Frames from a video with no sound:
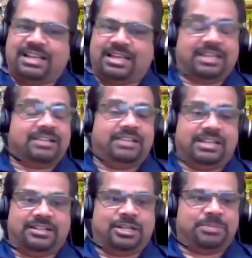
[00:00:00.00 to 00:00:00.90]
I agree
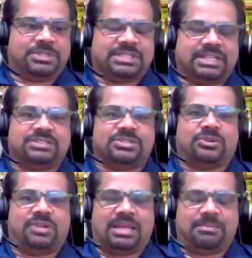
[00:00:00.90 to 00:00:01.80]
100%. So
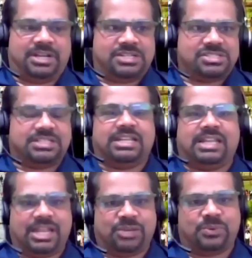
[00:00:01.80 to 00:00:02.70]
collaboration and
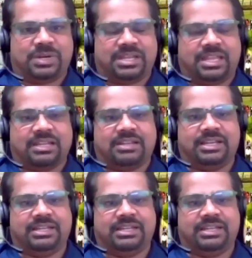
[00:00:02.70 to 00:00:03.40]
networking, right?